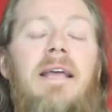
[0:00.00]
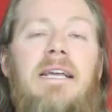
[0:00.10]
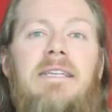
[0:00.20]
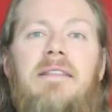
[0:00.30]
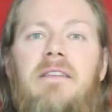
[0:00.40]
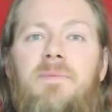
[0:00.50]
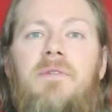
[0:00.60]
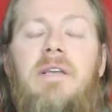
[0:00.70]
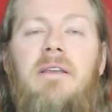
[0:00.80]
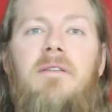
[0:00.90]
he's at this
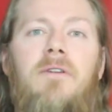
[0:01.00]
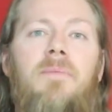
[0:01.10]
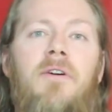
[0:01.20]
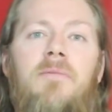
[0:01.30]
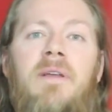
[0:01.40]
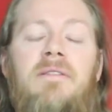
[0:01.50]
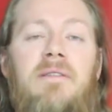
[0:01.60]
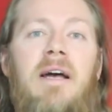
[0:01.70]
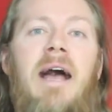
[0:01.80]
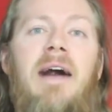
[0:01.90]
particular apartment
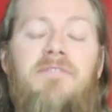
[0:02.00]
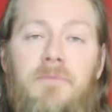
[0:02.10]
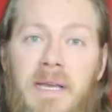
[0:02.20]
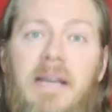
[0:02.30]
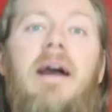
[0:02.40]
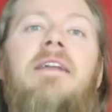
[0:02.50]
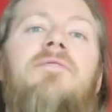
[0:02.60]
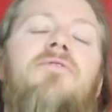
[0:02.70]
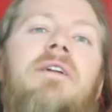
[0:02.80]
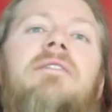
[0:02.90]
after being kind
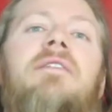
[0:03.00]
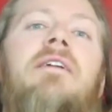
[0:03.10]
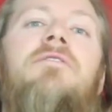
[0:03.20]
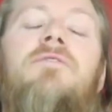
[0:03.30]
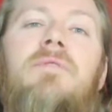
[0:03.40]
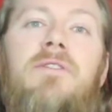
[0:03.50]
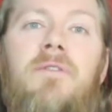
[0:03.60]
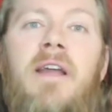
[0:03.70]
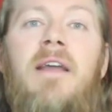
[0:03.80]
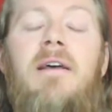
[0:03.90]
of reinstated to a
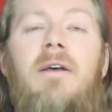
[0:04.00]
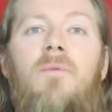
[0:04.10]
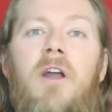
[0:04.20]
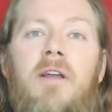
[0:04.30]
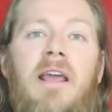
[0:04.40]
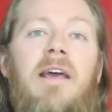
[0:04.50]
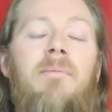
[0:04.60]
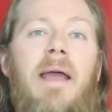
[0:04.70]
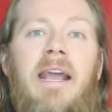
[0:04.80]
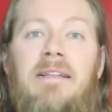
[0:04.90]
degree, where
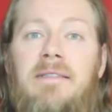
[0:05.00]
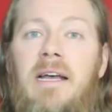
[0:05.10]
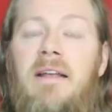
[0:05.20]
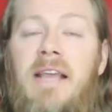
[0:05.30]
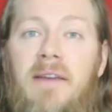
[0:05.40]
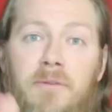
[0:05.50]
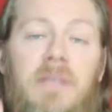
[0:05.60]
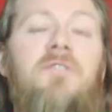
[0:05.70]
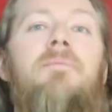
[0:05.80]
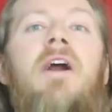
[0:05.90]
him and the
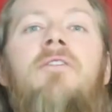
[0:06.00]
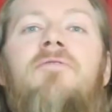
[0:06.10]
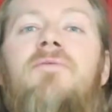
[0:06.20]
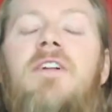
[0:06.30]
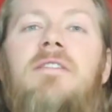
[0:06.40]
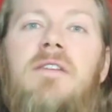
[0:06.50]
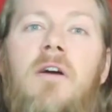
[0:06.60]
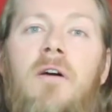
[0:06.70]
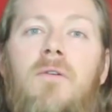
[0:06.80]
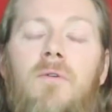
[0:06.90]
aforementioned Mel from Flight of the
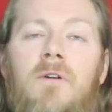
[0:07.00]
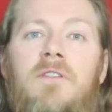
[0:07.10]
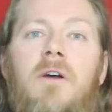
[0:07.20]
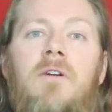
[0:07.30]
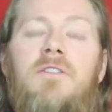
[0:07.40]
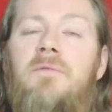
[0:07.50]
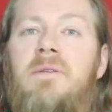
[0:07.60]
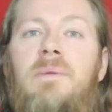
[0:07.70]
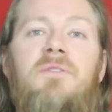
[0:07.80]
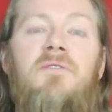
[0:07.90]
Conchords are doing
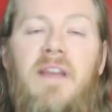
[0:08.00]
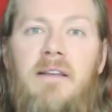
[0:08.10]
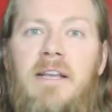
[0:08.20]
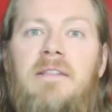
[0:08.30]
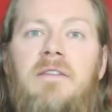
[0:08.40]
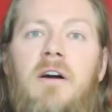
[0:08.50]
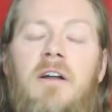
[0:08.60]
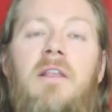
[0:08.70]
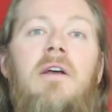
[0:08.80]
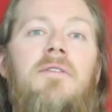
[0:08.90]
some surveillance
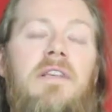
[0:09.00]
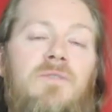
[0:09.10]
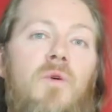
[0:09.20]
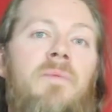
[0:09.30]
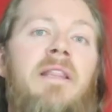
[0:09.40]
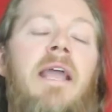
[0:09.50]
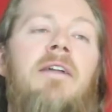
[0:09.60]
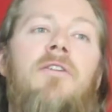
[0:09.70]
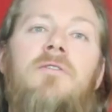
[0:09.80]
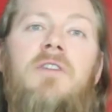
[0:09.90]
on this woman
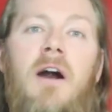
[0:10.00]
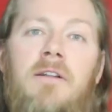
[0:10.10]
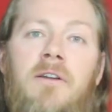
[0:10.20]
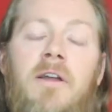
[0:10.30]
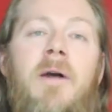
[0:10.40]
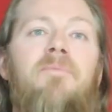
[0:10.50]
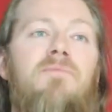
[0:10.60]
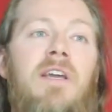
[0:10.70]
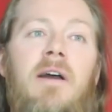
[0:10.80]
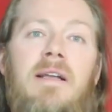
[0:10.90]
and her daughter,
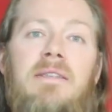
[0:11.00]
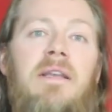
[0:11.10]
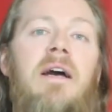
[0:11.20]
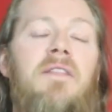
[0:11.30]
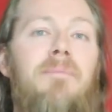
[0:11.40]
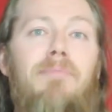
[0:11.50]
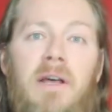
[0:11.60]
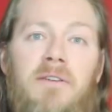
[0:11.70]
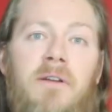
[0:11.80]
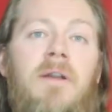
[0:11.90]
because the
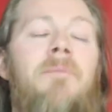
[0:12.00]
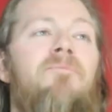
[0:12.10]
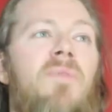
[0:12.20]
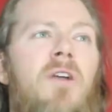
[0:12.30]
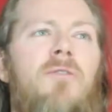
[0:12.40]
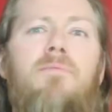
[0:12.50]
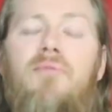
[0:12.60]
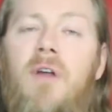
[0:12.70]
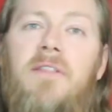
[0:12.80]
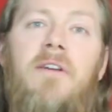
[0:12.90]
mother, her
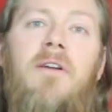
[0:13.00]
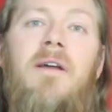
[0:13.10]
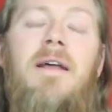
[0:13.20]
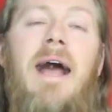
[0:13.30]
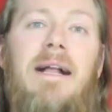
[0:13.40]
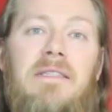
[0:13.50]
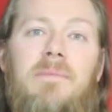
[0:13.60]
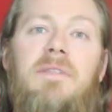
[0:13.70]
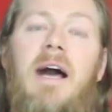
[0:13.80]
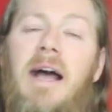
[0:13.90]
brother, had
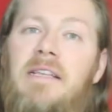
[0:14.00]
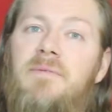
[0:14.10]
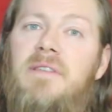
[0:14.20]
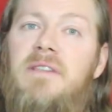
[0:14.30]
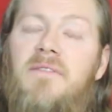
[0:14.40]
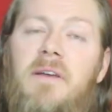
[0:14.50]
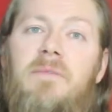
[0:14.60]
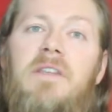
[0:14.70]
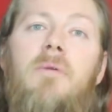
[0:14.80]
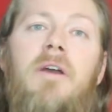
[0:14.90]
some ties with stuff that
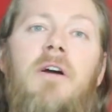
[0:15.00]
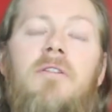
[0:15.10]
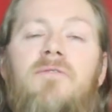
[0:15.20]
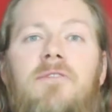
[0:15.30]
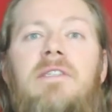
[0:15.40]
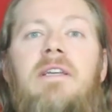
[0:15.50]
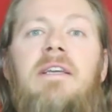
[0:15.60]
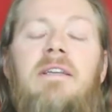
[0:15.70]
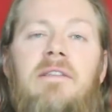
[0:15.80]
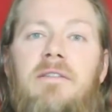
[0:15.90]
was going on
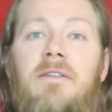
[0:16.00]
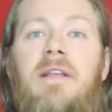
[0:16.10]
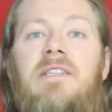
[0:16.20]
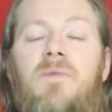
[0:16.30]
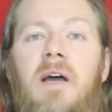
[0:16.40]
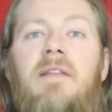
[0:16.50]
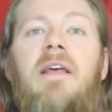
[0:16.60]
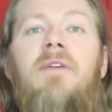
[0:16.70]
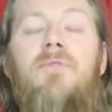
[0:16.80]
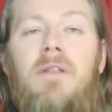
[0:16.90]
overseas, and so that's why
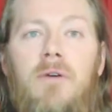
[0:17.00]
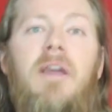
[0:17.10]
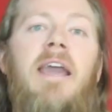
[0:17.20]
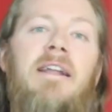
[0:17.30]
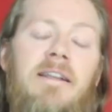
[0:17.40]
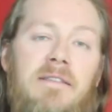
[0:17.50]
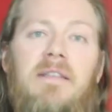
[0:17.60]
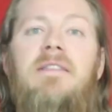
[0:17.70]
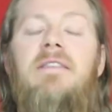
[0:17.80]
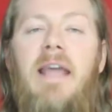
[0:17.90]
they relocated to
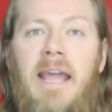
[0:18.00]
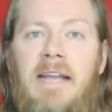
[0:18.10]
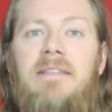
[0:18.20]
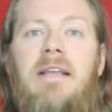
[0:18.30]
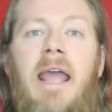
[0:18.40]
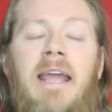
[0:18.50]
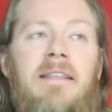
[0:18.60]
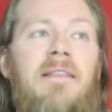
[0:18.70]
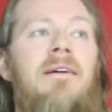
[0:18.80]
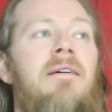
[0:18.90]
the States.
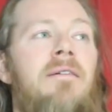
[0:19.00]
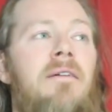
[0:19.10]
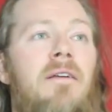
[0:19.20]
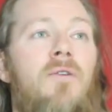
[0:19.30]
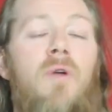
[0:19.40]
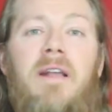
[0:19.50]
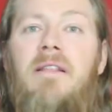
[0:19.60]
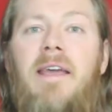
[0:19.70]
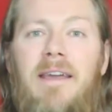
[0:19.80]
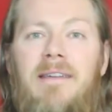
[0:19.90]
And
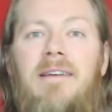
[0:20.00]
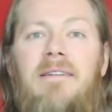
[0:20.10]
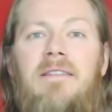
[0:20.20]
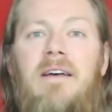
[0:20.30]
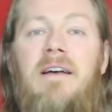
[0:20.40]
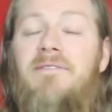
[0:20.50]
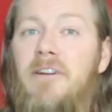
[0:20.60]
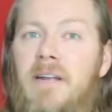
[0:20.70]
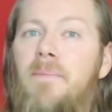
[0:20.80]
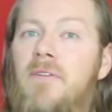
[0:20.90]
quickly, the
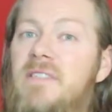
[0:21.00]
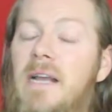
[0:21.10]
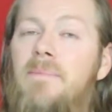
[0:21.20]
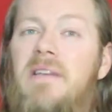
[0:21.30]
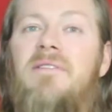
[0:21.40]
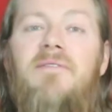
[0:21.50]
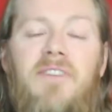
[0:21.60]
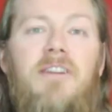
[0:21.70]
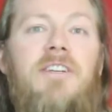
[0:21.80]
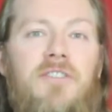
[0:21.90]
very perceptive and
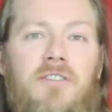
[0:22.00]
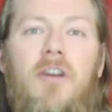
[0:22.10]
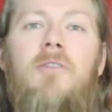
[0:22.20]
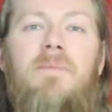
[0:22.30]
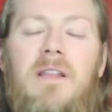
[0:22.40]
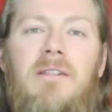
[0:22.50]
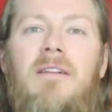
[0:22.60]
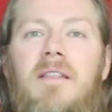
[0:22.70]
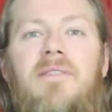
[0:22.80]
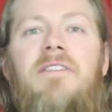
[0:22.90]
very sharp
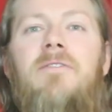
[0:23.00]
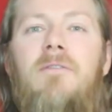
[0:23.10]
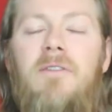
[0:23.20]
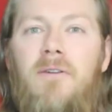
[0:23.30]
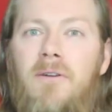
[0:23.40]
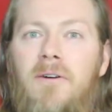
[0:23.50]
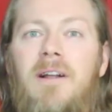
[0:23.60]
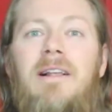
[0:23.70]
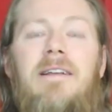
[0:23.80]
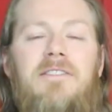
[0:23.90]
little 11-year-old
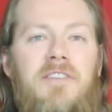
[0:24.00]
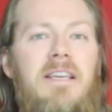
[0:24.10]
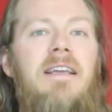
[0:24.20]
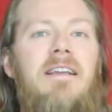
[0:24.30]
girl, she